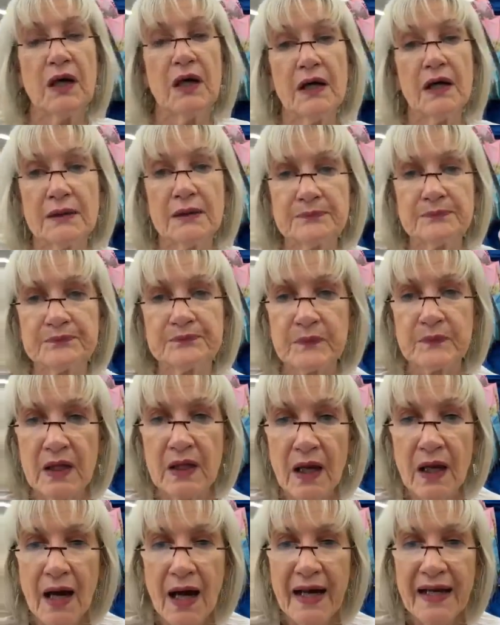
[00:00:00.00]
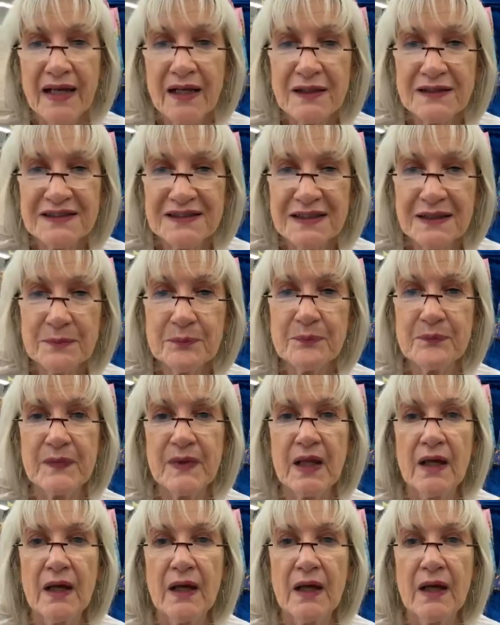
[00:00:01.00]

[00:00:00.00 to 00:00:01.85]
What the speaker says: hi Elsa,